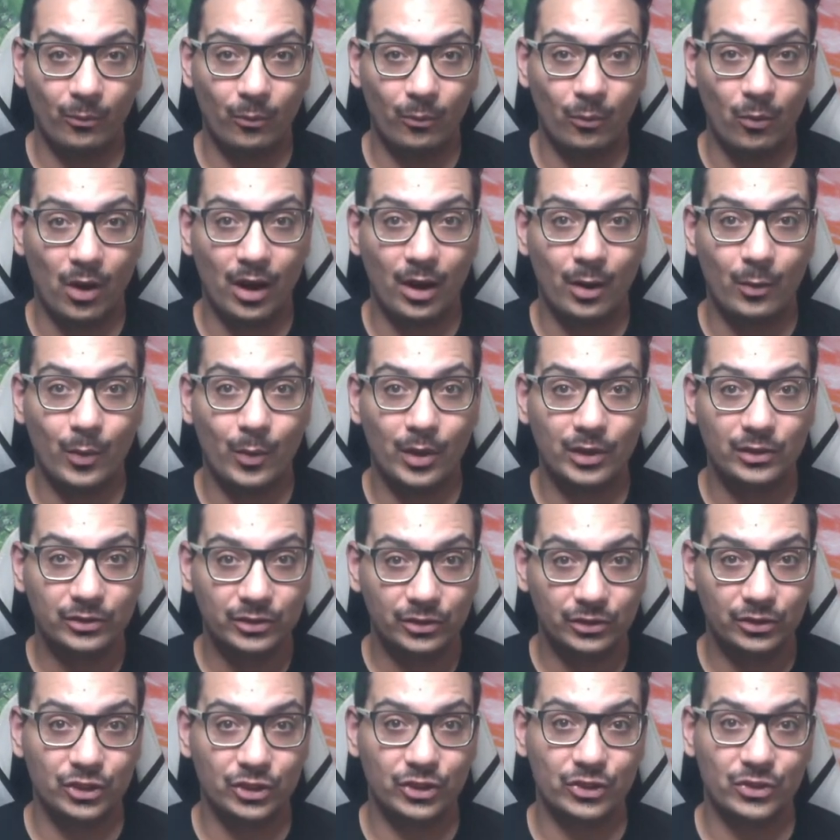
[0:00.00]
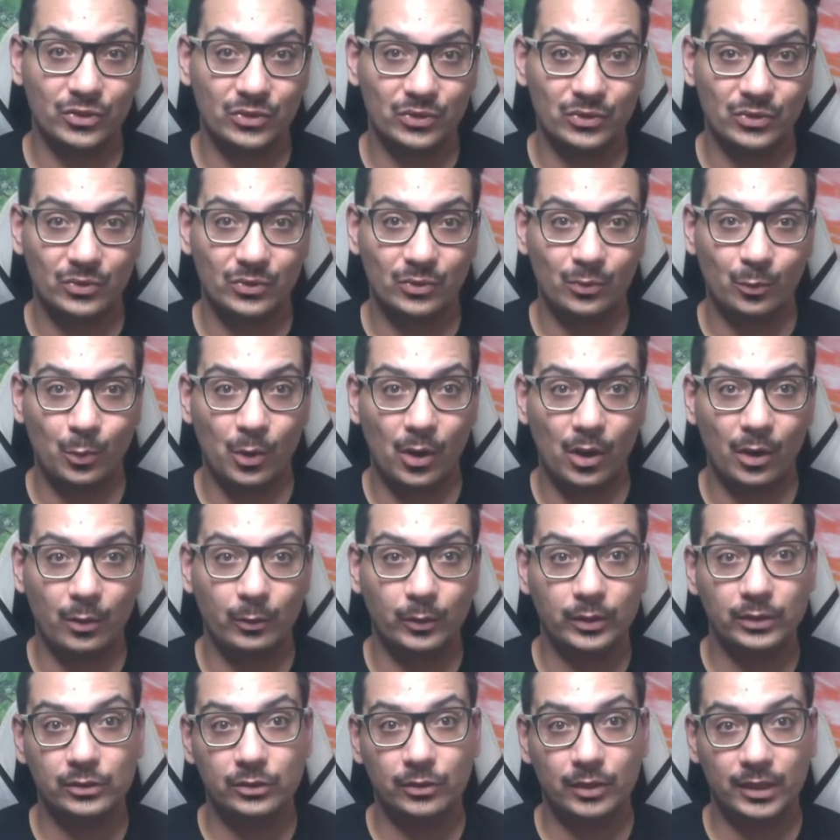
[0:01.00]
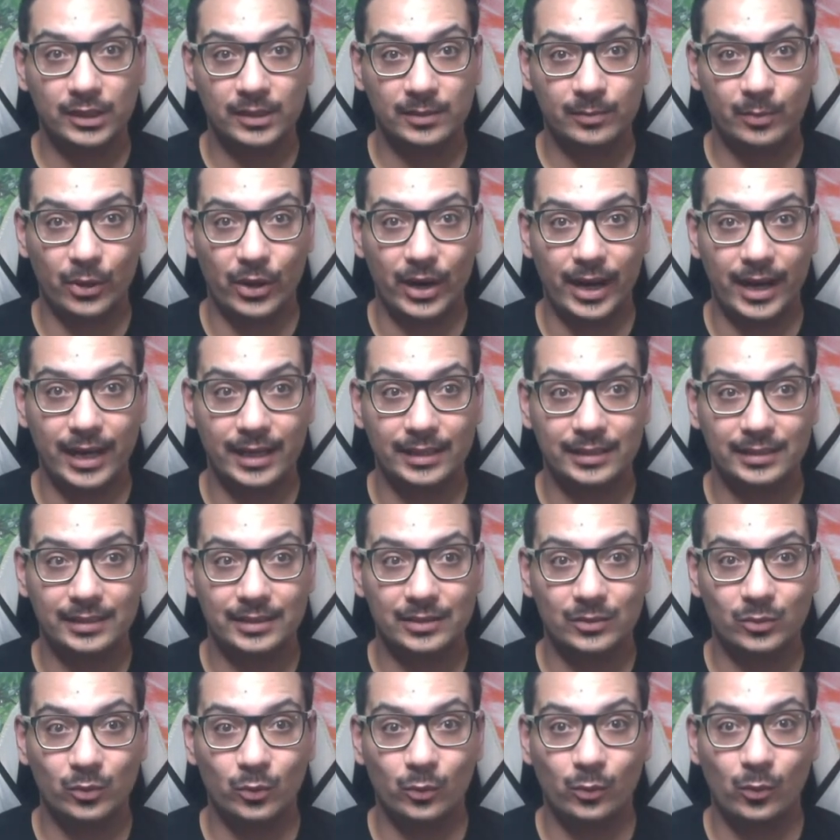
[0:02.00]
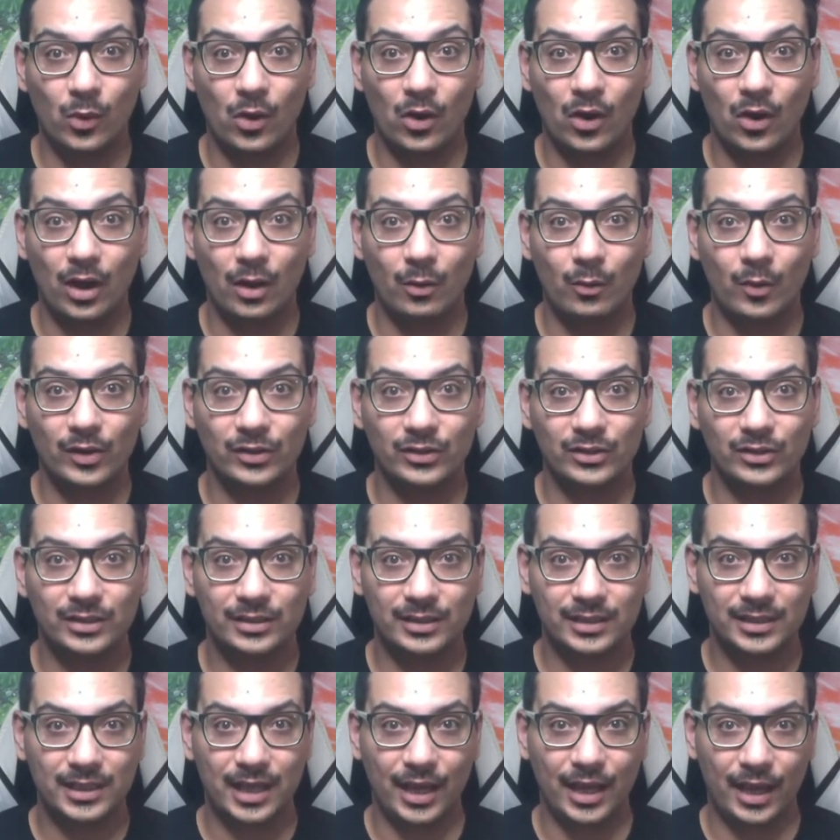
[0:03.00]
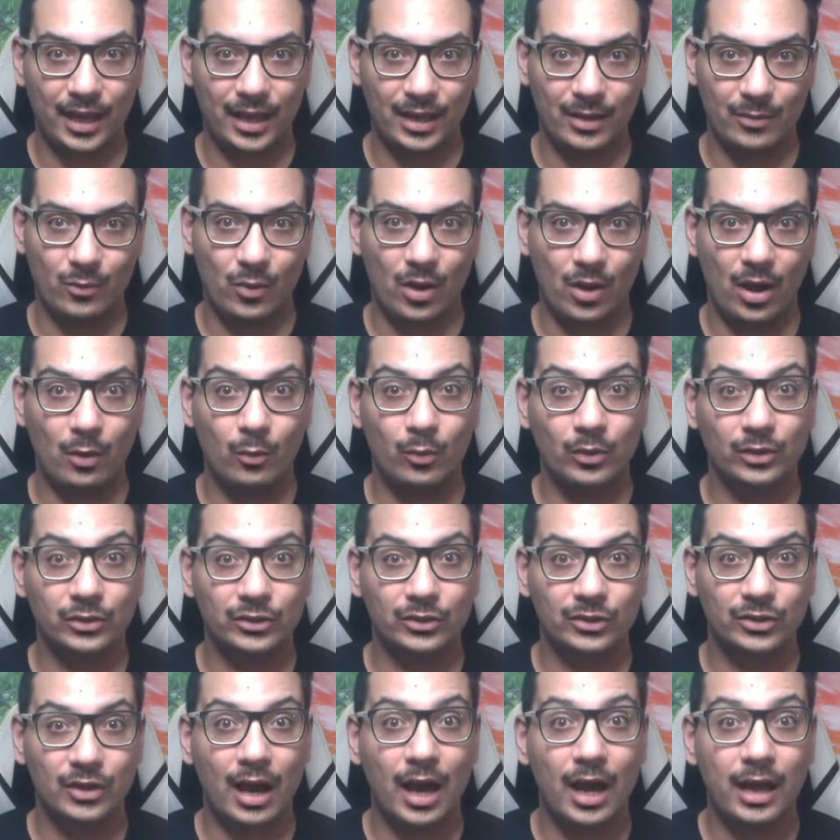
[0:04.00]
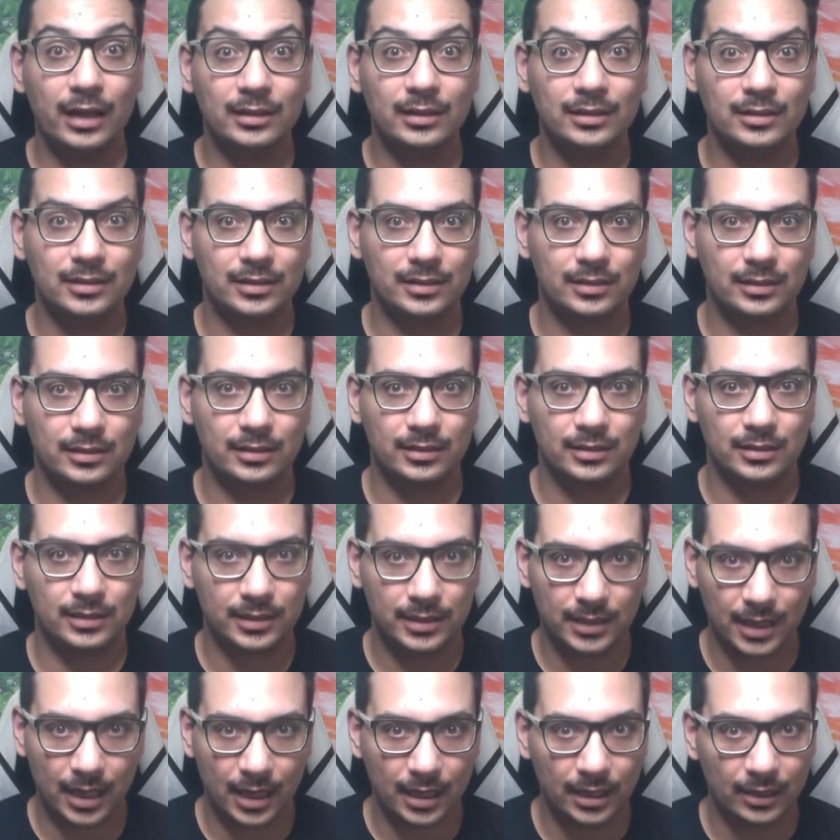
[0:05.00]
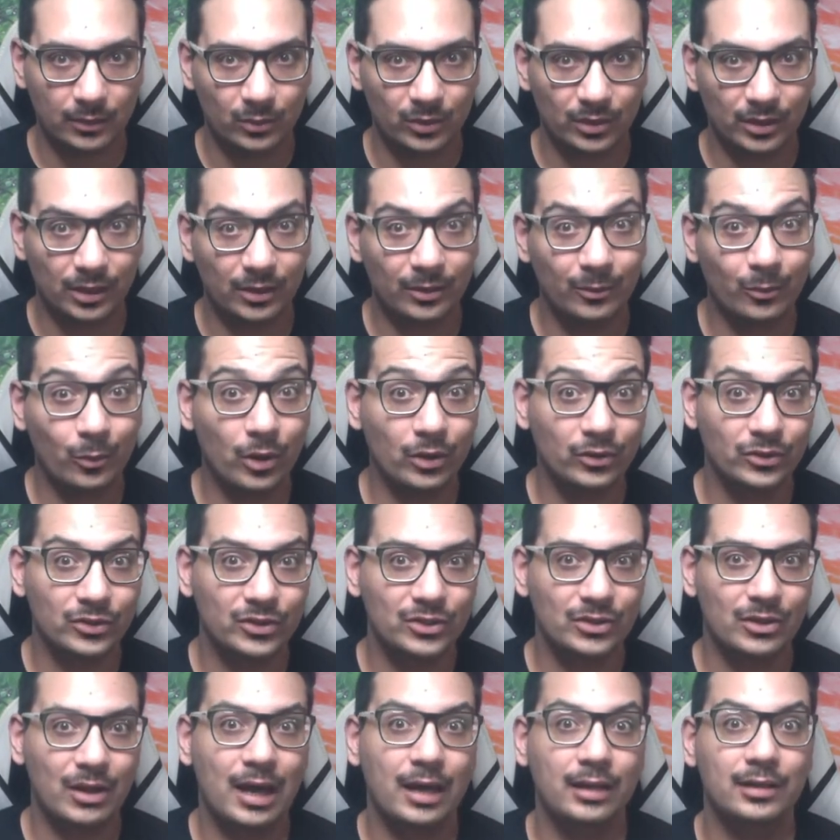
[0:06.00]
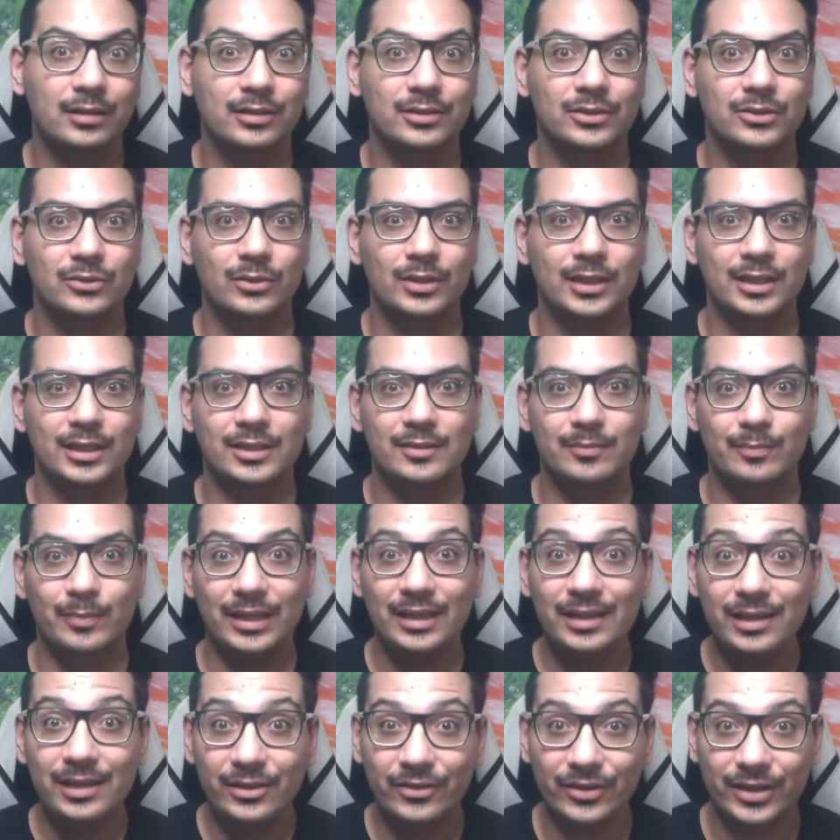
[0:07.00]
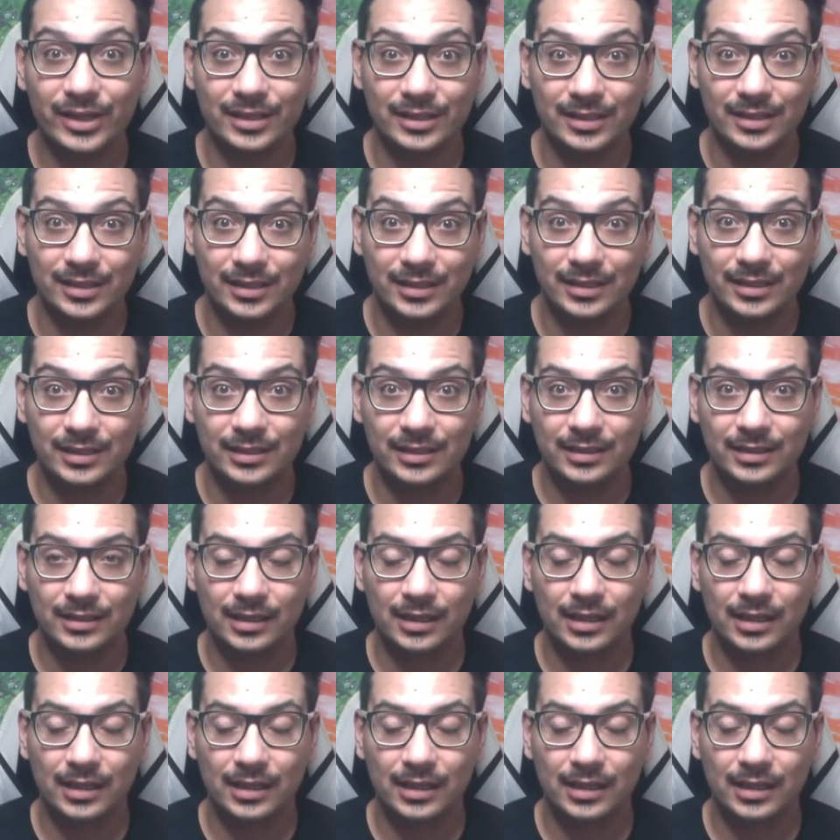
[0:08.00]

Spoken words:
what I want to do, what I want to express, what I want to see, what I want to others to see, what I want to others to experience.